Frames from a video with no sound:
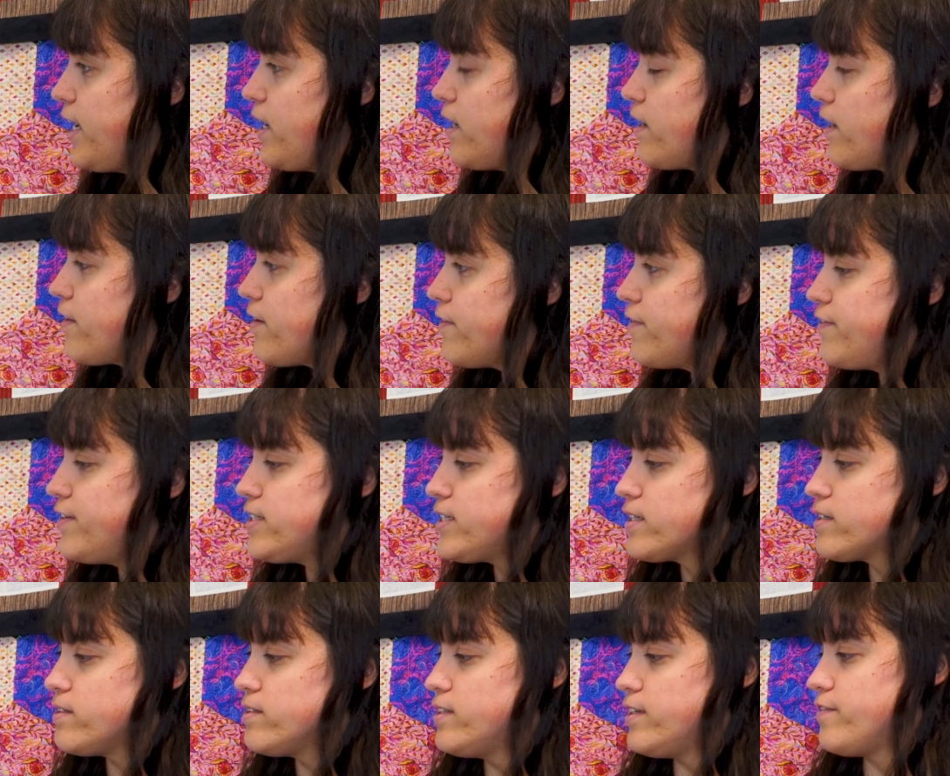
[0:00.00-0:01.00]
another
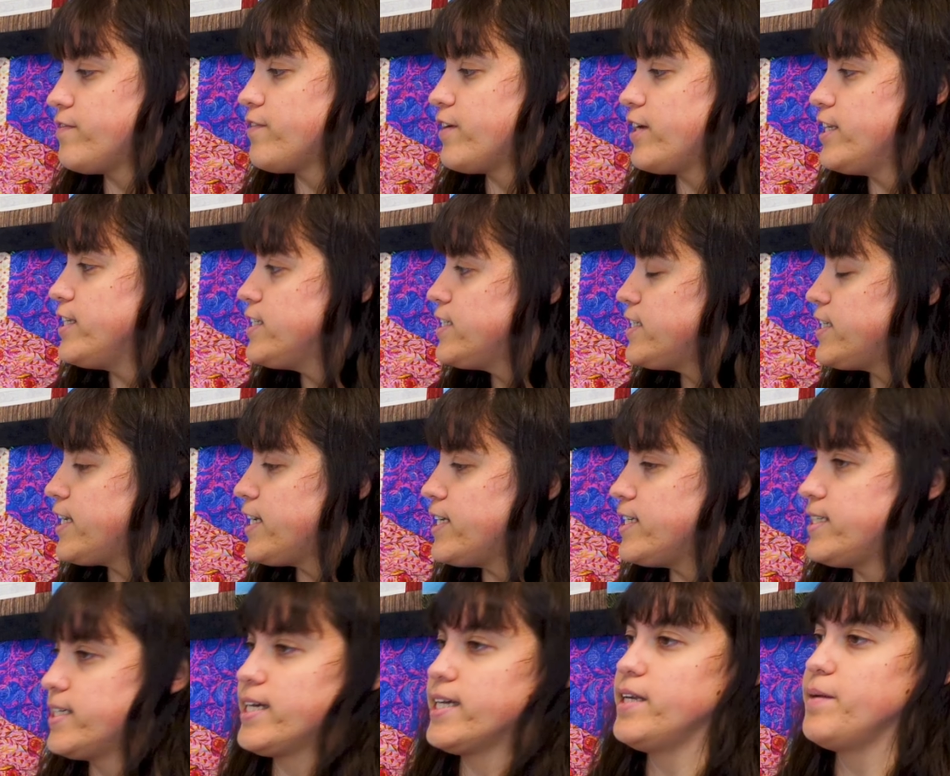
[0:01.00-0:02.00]
physical difference
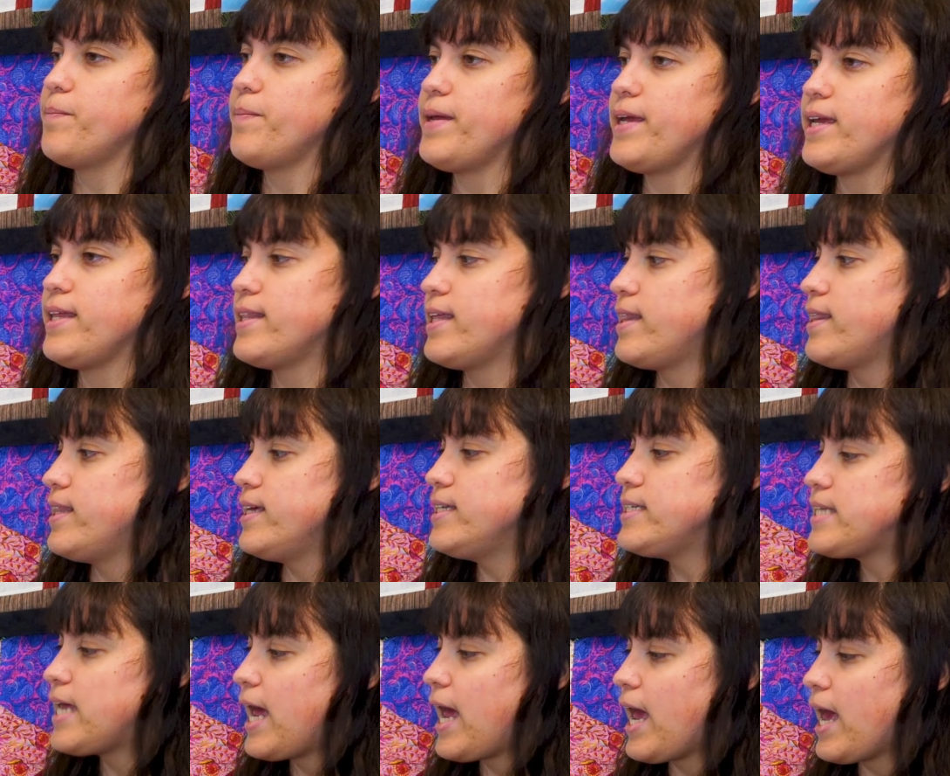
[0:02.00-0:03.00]
is going to be that
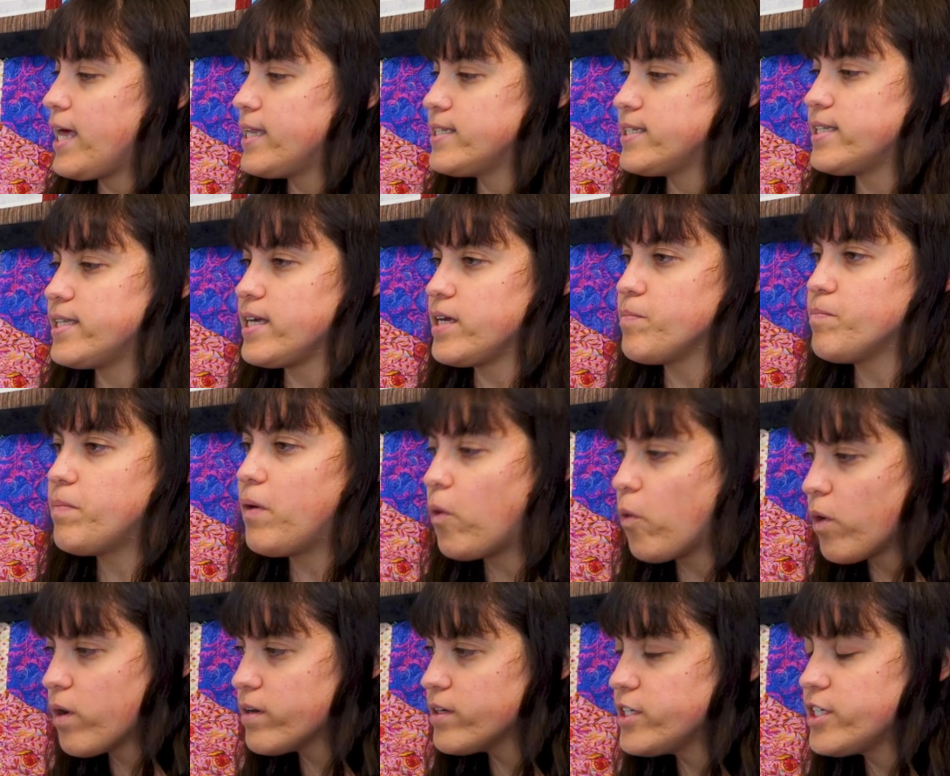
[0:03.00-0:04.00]
this has the
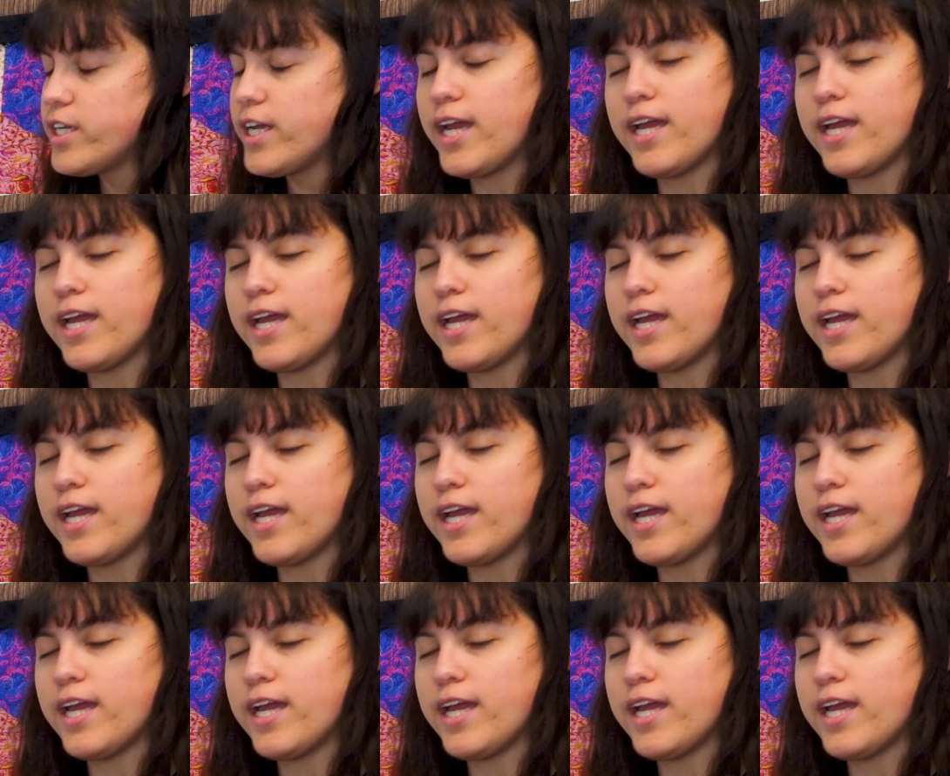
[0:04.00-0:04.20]
port